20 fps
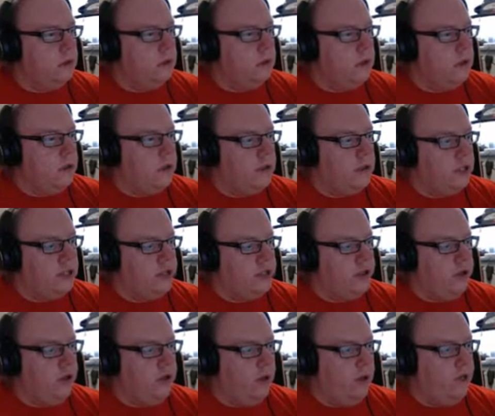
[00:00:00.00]
Because
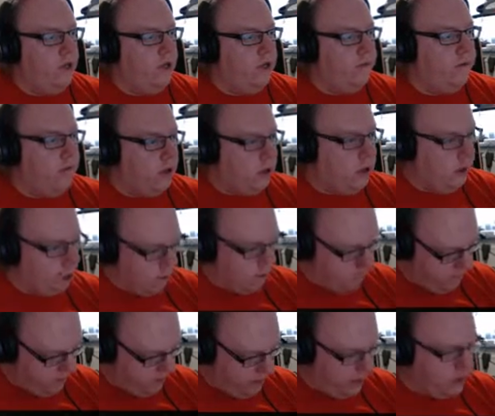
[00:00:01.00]
literally all I need for the
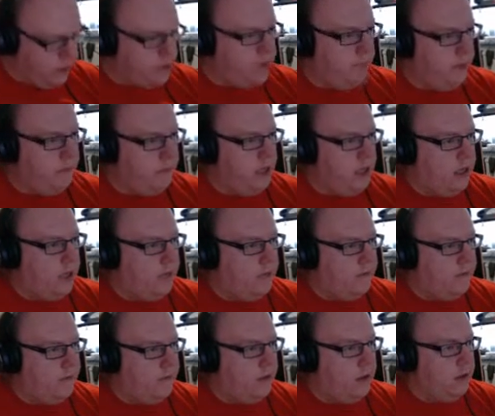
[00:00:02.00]
Chlorophyte is
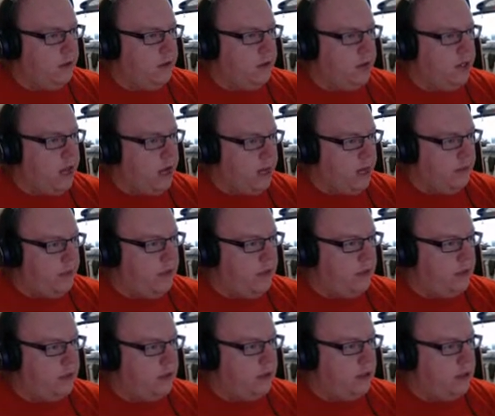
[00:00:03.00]
for the
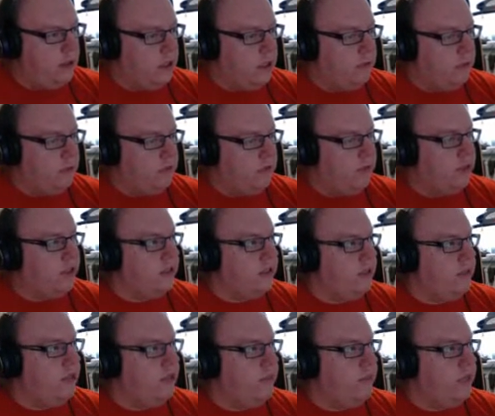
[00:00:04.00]
armor, and I'm
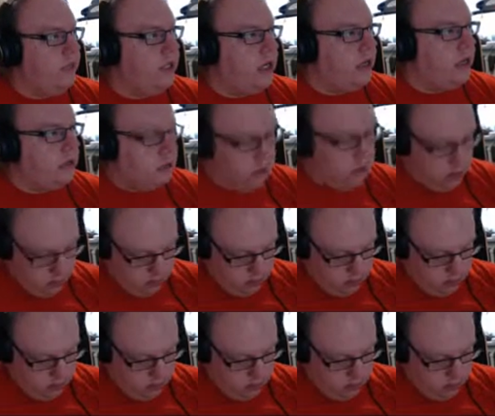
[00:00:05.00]
practically done with that.